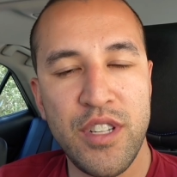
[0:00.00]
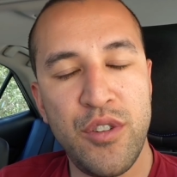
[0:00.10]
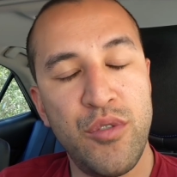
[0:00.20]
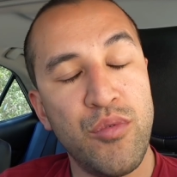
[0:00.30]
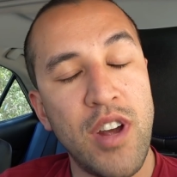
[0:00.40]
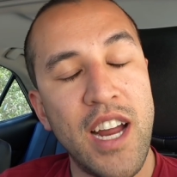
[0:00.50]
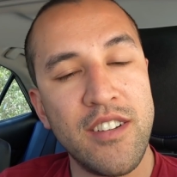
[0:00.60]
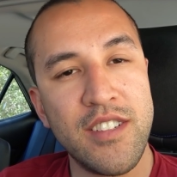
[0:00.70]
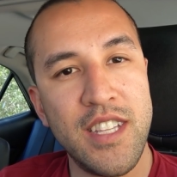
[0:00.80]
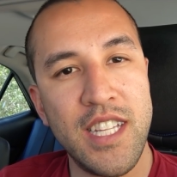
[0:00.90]
a new
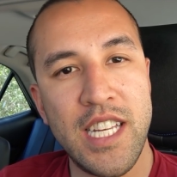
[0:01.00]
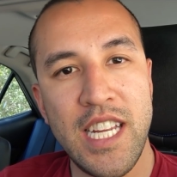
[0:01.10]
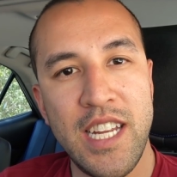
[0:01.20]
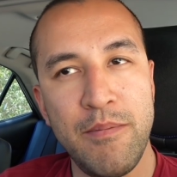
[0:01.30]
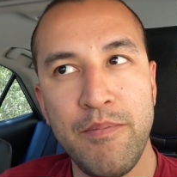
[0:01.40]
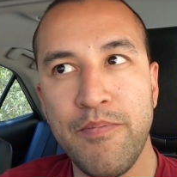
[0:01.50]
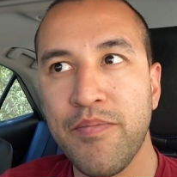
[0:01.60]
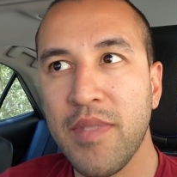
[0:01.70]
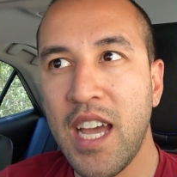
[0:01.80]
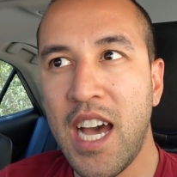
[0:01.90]
rider to the team.
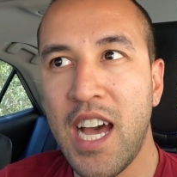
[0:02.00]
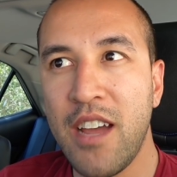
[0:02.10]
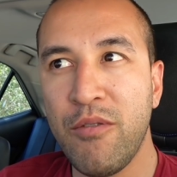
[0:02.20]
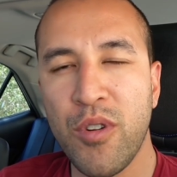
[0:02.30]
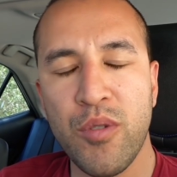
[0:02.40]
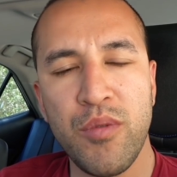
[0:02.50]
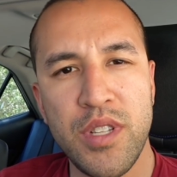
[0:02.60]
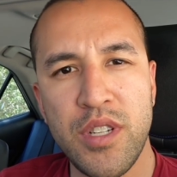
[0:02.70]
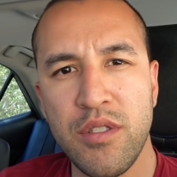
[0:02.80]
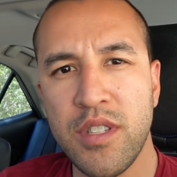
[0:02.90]
I've worked
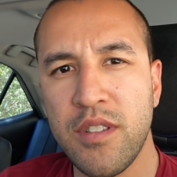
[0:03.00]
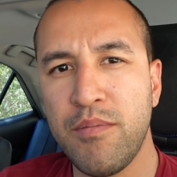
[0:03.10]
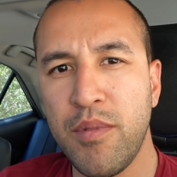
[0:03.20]
with Joseph